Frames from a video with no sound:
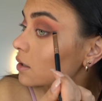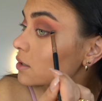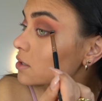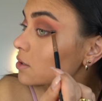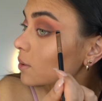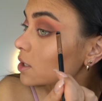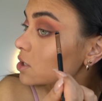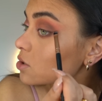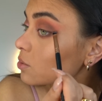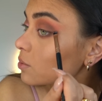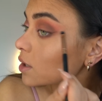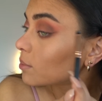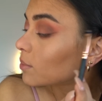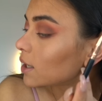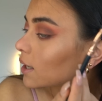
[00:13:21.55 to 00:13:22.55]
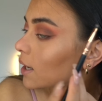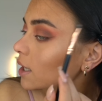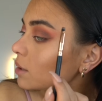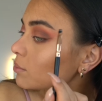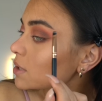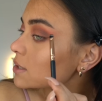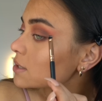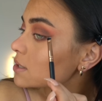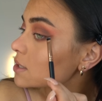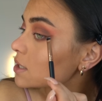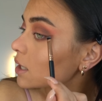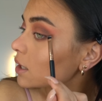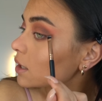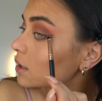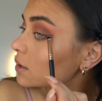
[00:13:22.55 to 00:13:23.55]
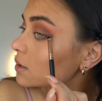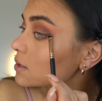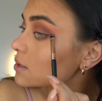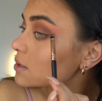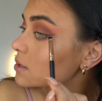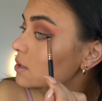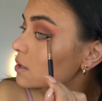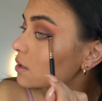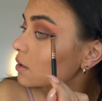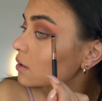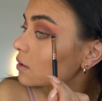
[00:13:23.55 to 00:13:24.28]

So I don't want to make any mistakes.